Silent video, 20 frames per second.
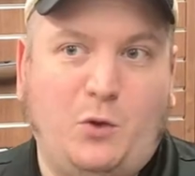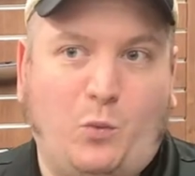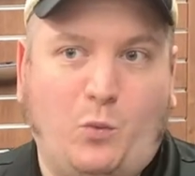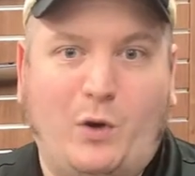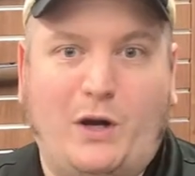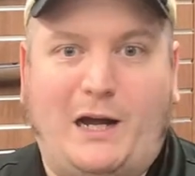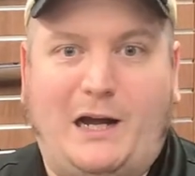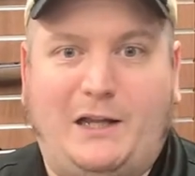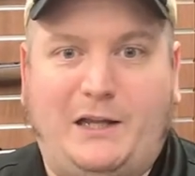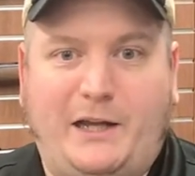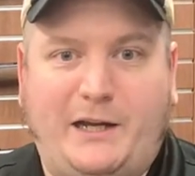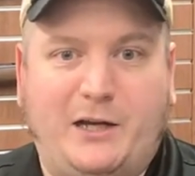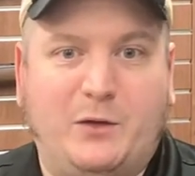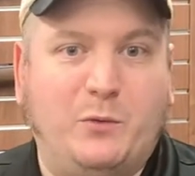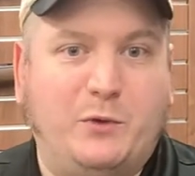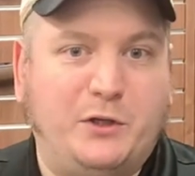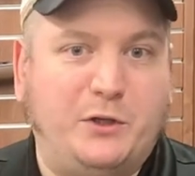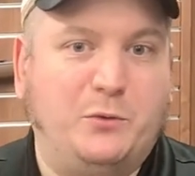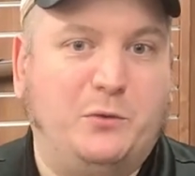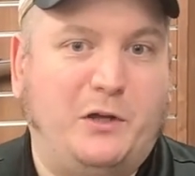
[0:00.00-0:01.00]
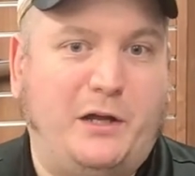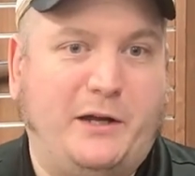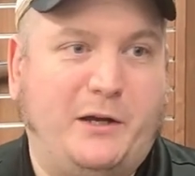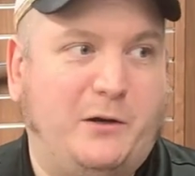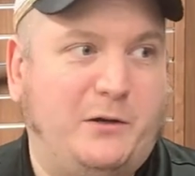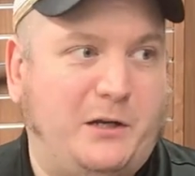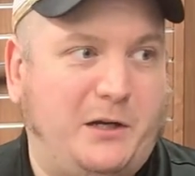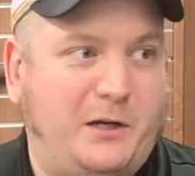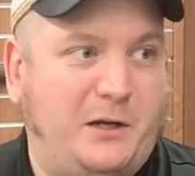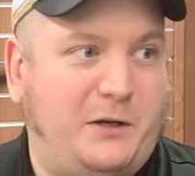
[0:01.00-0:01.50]
What I like and what you
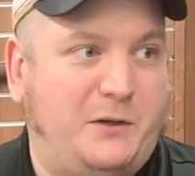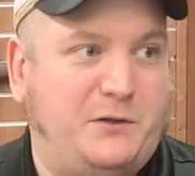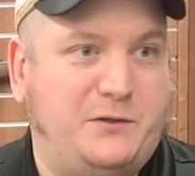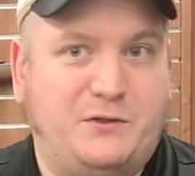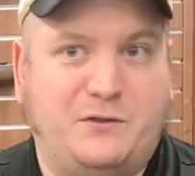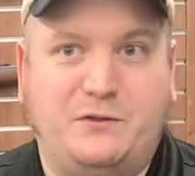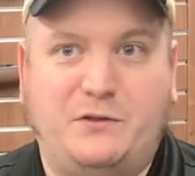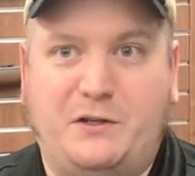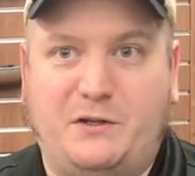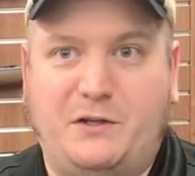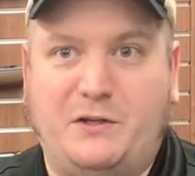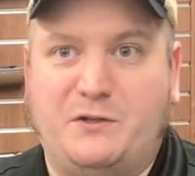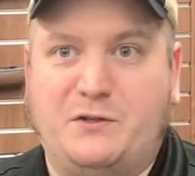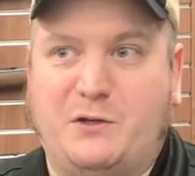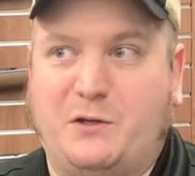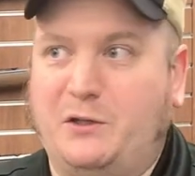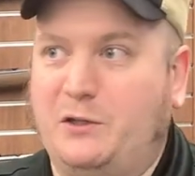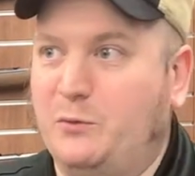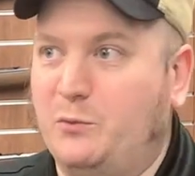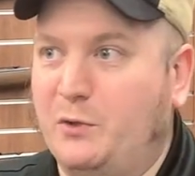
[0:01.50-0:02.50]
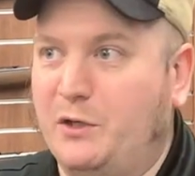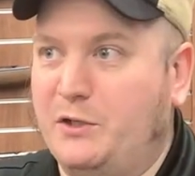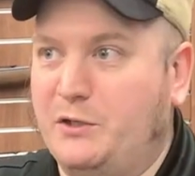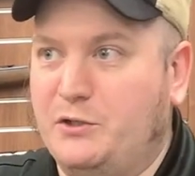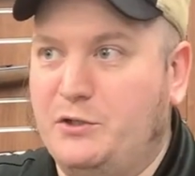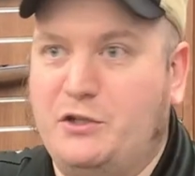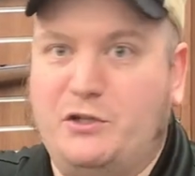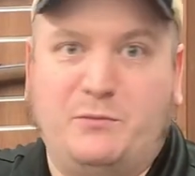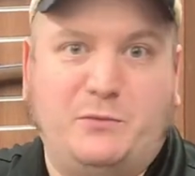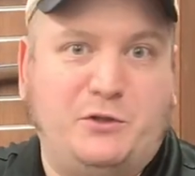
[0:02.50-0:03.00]
like are not necessarily
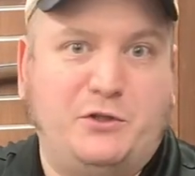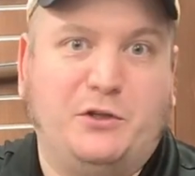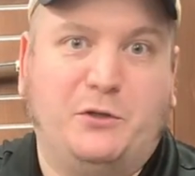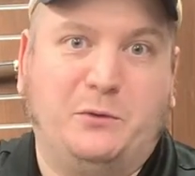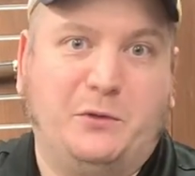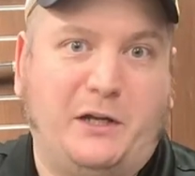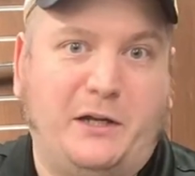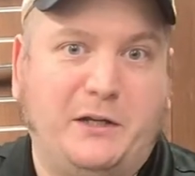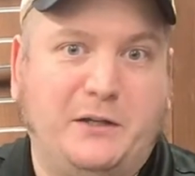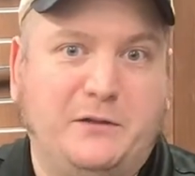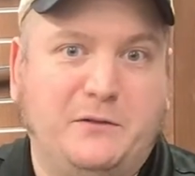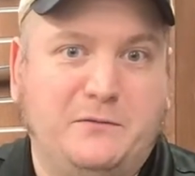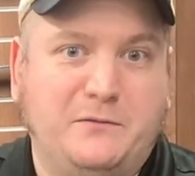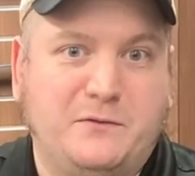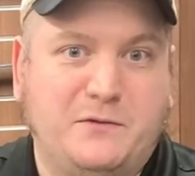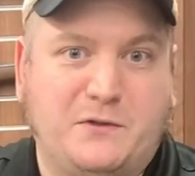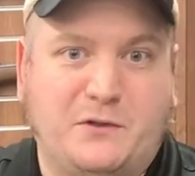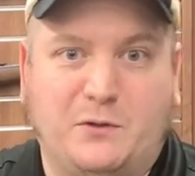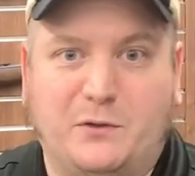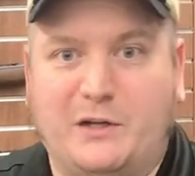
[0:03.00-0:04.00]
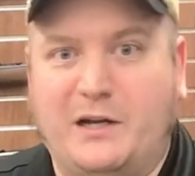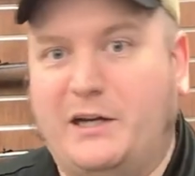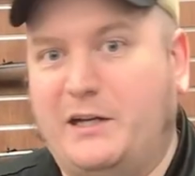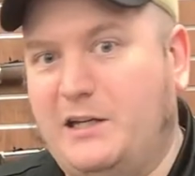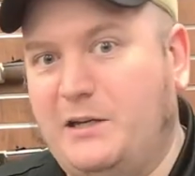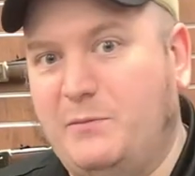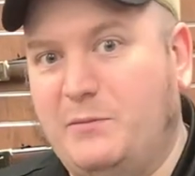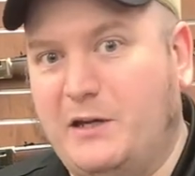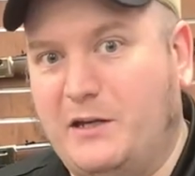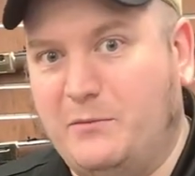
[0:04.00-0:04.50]
what Jim and Joe like. So kind of
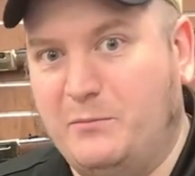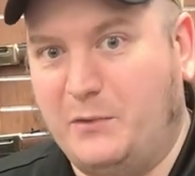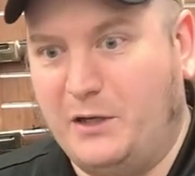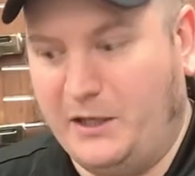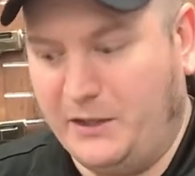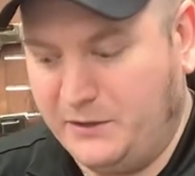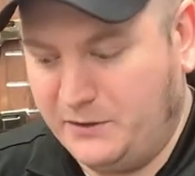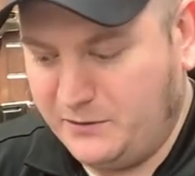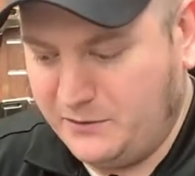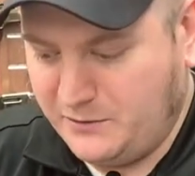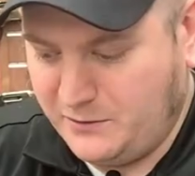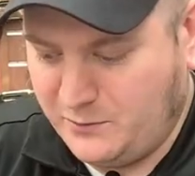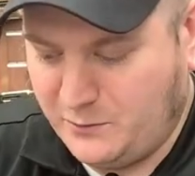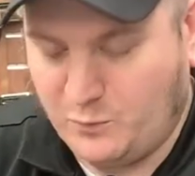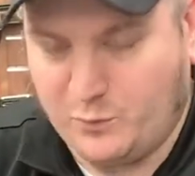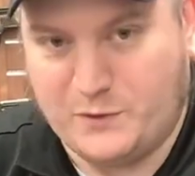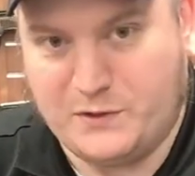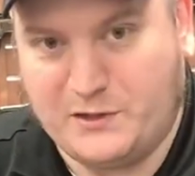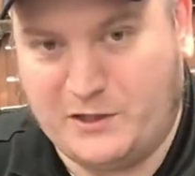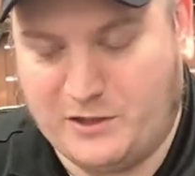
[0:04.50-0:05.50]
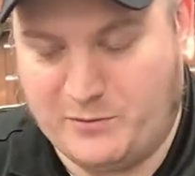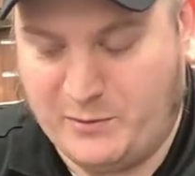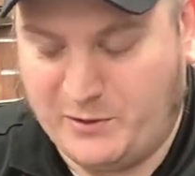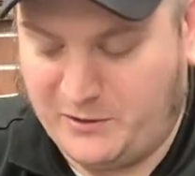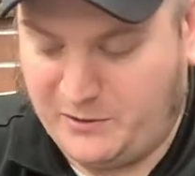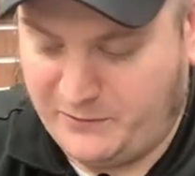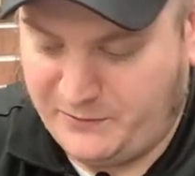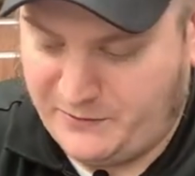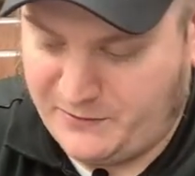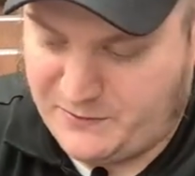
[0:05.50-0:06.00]
keep that in mind when we talk
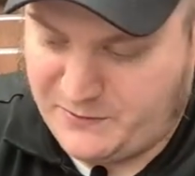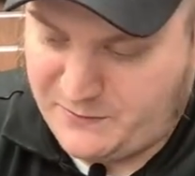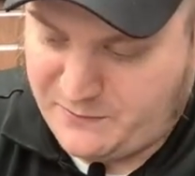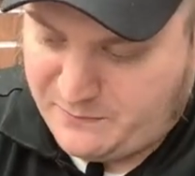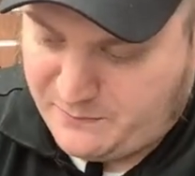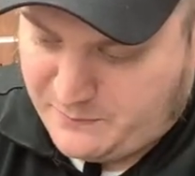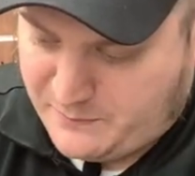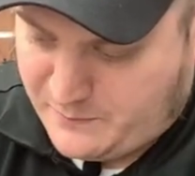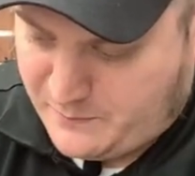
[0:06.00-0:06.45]
about all this.